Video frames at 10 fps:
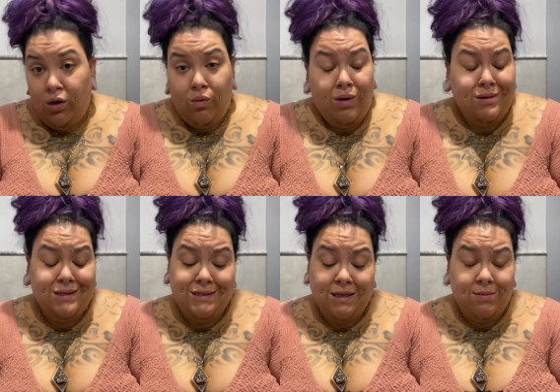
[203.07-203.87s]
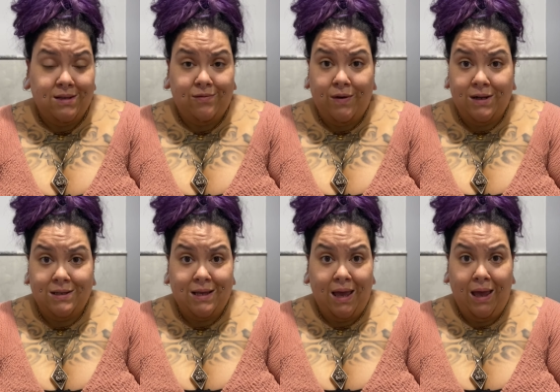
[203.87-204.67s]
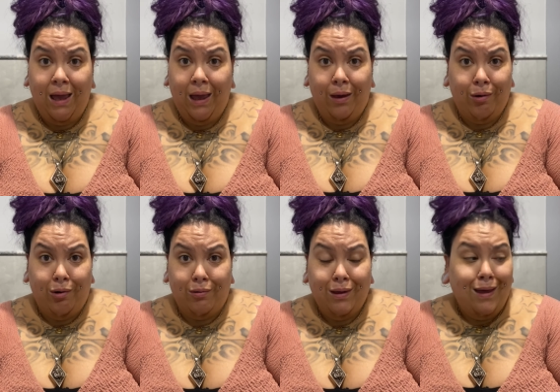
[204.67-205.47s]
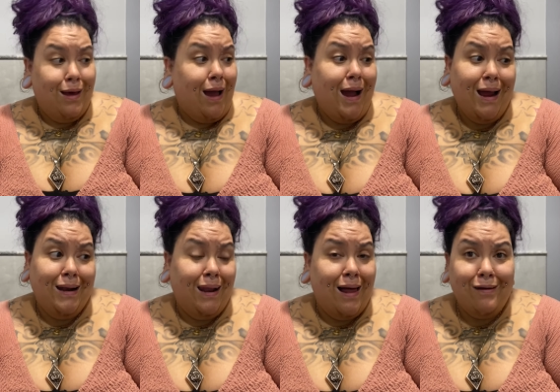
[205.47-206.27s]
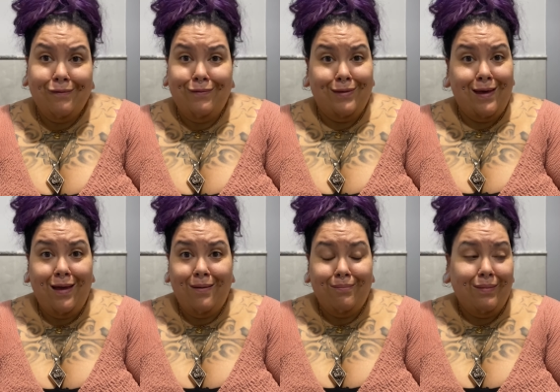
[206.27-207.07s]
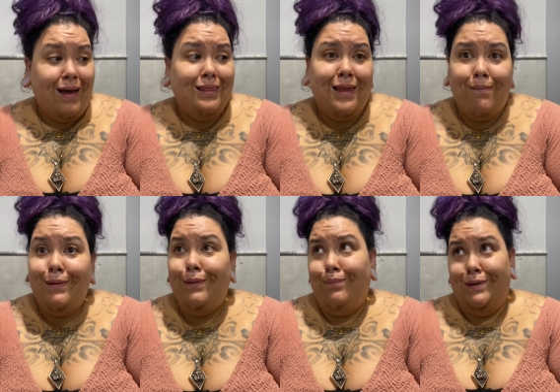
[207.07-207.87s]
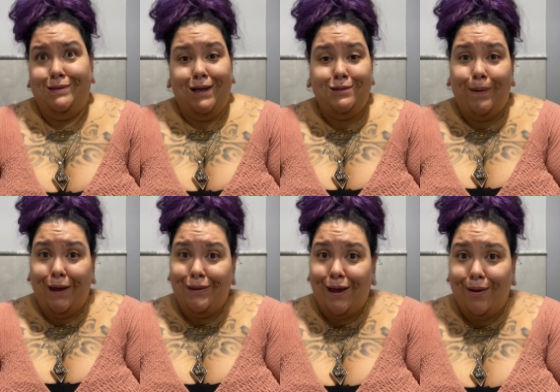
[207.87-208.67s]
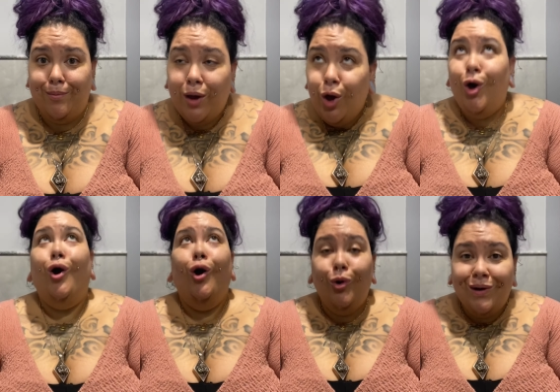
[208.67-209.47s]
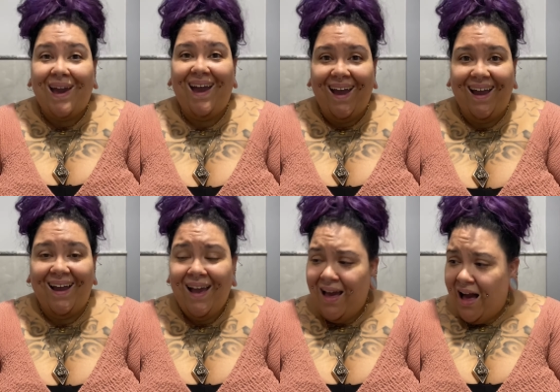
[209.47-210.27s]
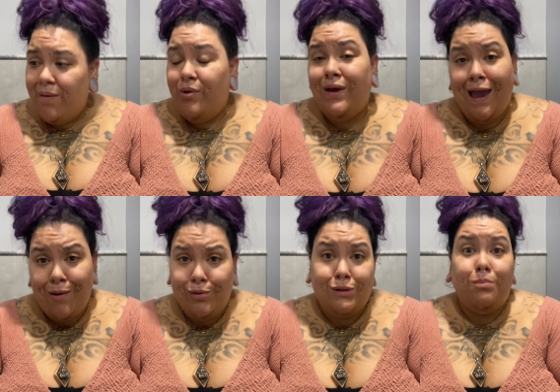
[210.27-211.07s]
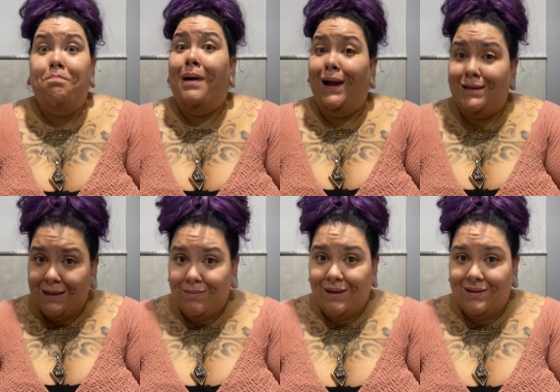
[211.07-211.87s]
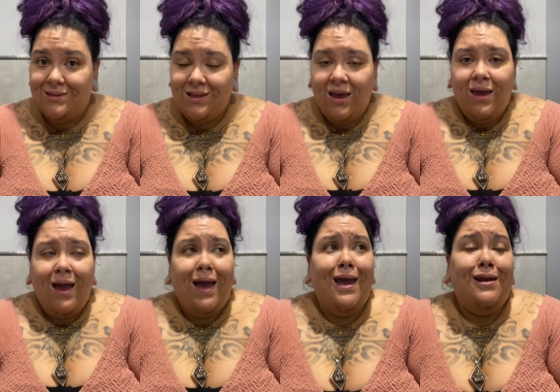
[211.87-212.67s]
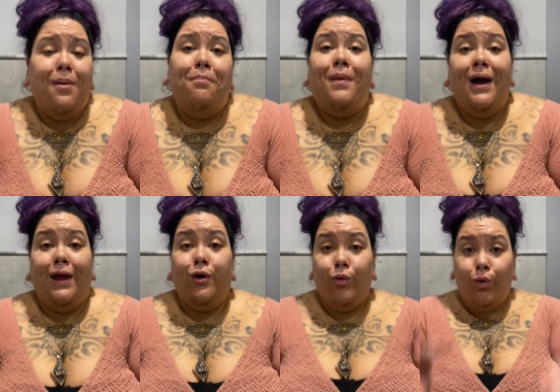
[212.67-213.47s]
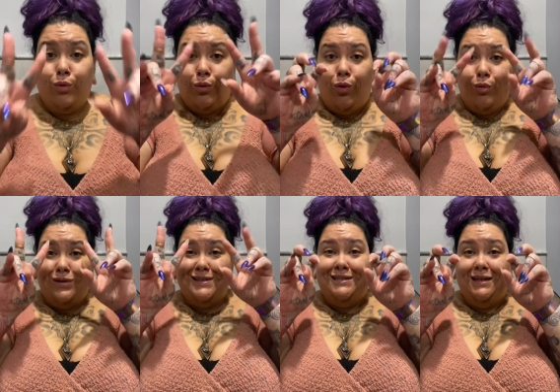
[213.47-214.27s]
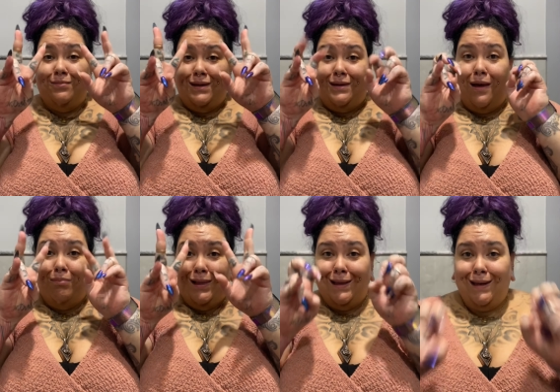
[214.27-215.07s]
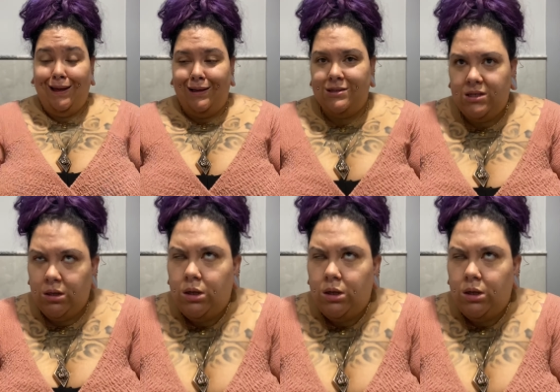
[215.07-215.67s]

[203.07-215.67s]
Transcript: Well, these demons fun as hell. I love them, and let me be possessed by them. Okay, I'm okay with my demons and my quote-unquote demon abilities.